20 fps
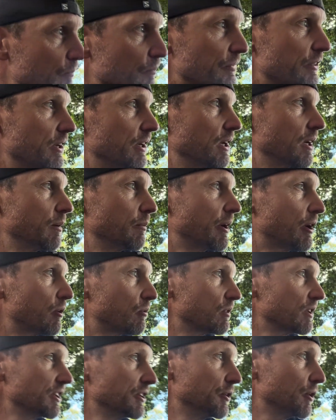I don't
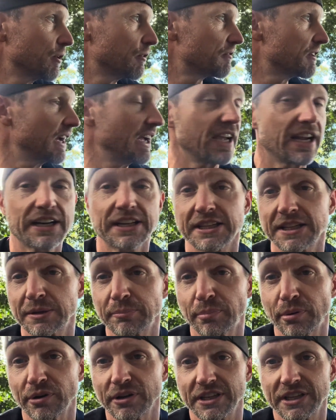really know if I had any
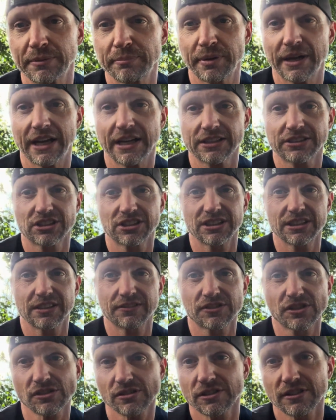point of impact
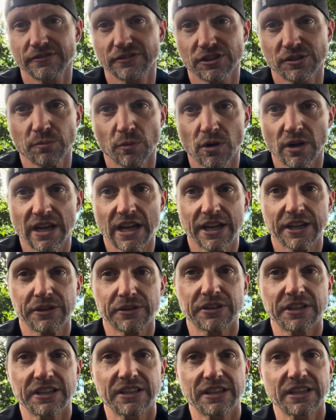shifts or if it's more
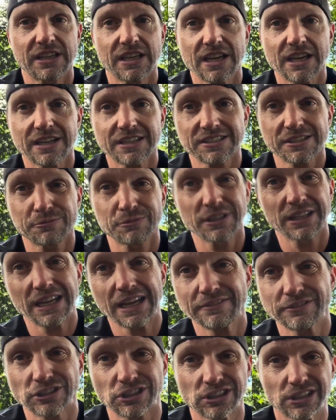accurate or anything yet, because I really
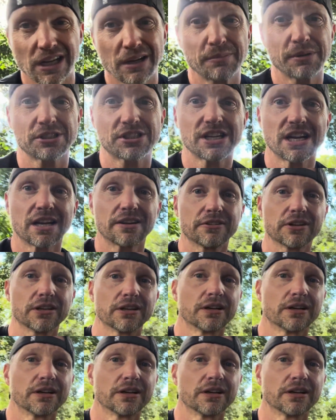haven't shot much out of it.